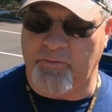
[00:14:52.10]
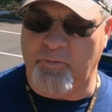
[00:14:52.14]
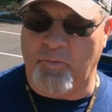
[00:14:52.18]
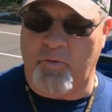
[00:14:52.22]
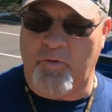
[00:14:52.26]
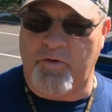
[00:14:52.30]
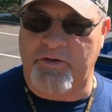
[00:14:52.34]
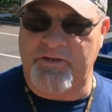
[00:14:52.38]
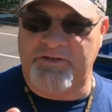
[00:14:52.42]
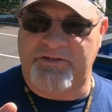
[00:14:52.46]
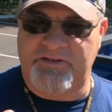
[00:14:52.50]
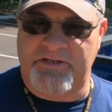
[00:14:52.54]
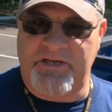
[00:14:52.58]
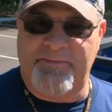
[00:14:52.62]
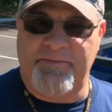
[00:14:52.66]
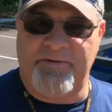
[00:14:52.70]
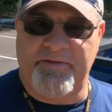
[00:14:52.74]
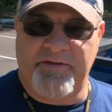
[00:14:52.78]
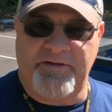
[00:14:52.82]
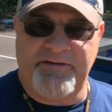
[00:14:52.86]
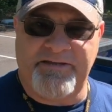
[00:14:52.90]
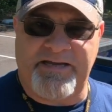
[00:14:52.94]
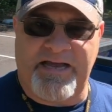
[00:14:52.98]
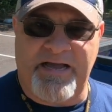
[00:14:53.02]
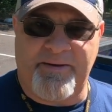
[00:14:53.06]
some of
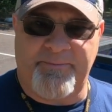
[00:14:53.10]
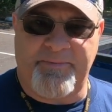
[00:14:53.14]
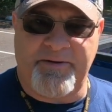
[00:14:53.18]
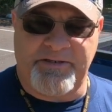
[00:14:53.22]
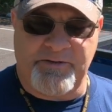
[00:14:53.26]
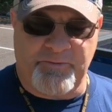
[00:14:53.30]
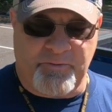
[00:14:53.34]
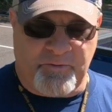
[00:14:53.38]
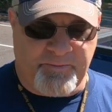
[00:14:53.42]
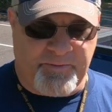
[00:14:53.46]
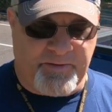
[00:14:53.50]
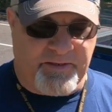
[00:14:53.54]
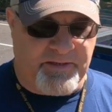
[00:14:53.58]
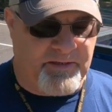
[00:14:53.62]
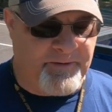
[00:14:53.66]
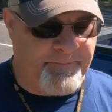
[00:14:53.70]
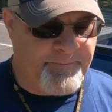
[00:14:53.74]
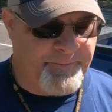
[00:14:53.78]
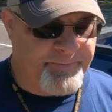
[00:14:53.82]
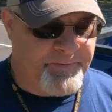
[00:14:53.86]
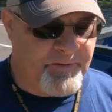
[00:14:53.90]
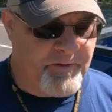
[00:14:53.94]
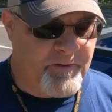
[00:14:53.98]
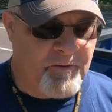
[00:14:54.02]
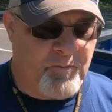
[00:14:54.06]
the topics will be.
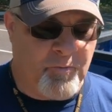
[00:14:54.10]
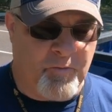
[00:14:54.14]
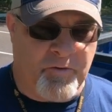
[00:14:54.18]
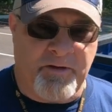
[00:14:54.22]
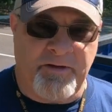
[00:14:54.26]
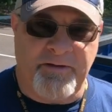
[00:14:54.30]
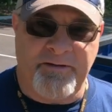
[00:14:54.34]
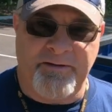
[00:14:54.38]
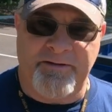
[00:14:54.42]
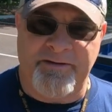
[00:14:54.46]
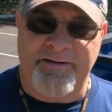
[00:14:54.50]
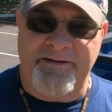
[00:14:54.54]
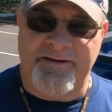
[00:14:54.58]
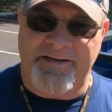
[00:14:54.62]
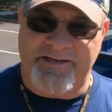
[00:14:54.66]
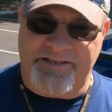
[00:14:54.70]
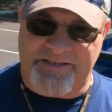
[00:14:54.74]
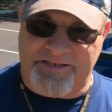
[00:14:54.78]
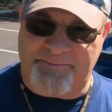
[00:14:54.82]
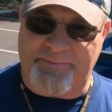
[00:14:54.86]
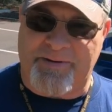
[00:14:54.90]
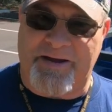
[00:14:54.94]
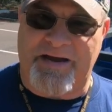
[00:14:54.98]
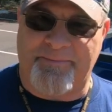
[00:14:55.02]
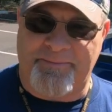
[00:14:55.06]
One is
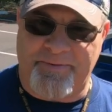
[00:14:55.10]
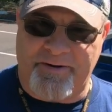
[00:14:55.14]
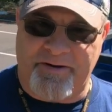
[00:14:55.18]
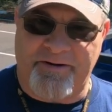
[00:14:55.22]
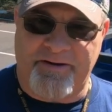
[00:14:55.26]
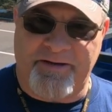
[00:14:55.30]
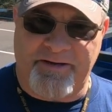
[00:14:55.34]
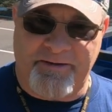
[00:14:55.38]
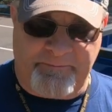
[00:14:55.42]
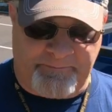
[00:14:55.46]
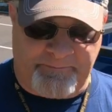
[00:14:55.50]
spot burning.